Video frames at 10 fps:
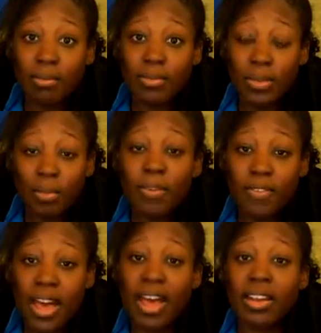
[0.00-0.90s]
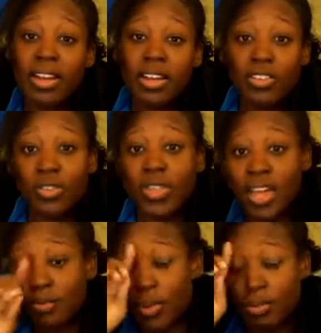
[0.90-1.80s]
super fat, so
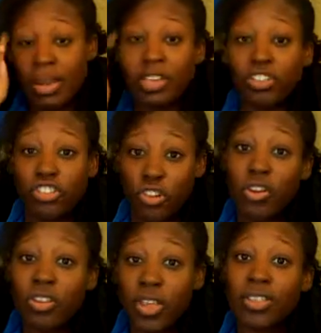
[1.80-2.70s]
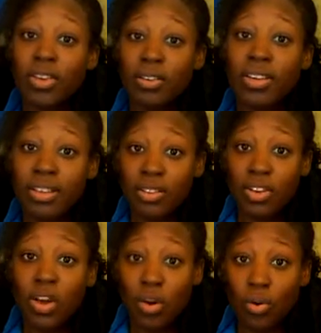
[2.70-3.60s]
that we make sure that there is
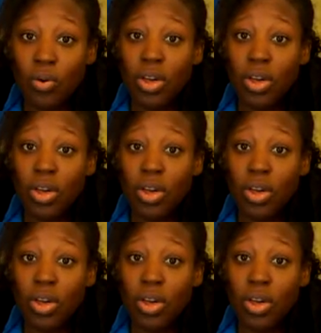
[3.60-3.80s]
no